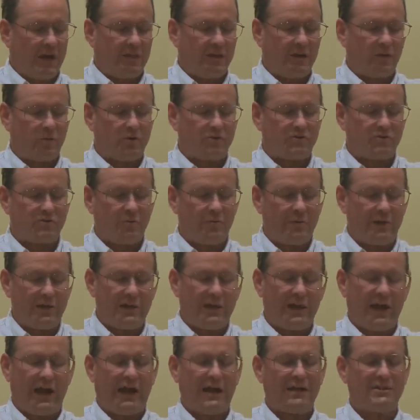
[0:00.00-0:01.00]
There were so many
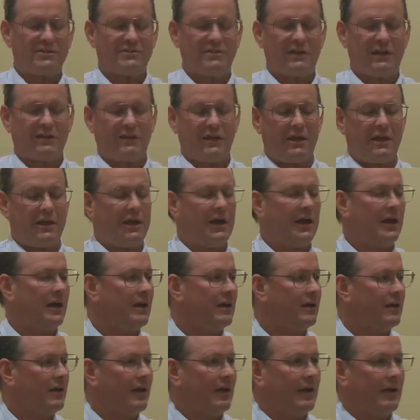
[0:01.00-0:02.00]
gods that they
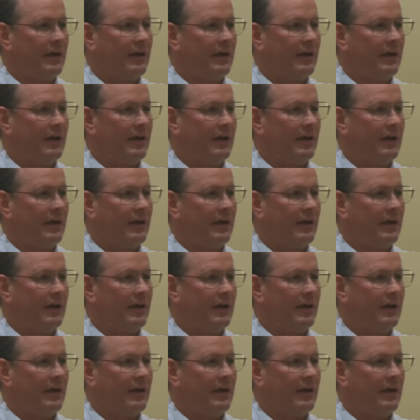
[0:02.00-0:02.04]
uh,